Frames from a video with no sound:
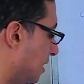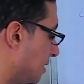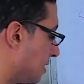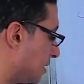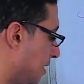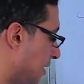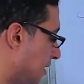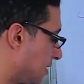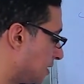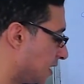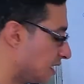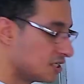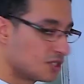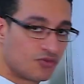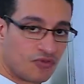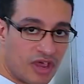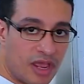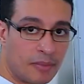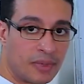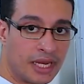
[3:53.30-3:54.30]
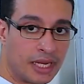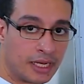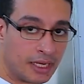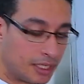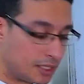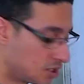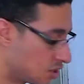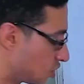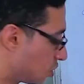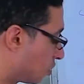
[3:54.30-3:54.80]
is feminine.
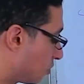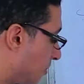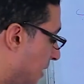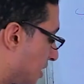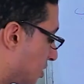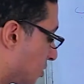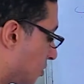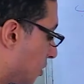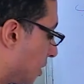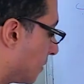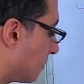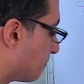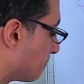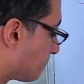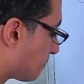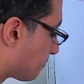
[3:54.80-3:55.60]
It's not masculine.